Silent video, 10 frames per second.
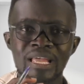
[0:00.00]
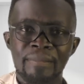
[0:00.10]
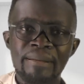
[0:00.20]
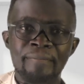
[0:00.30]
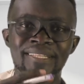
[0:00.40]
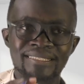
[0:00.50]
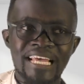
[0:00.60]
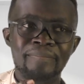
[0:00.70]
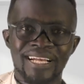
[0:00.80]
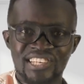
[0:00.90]
Meribit
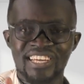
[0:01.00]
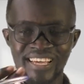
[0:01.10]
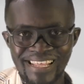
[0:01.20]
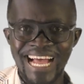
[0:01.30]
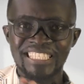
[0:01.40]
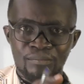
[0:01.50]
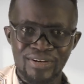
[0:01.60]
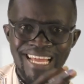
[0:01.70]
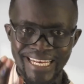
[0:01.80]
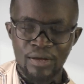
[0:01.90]
say be a shekelias
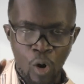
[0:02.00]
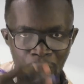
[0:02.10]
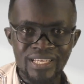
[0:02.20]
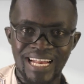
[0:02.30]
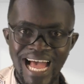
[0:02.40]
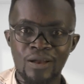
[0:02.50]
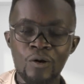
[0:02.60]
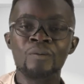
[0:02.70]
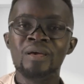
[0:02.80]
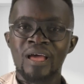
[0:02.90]
money at the Omunina
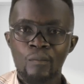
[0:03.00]
no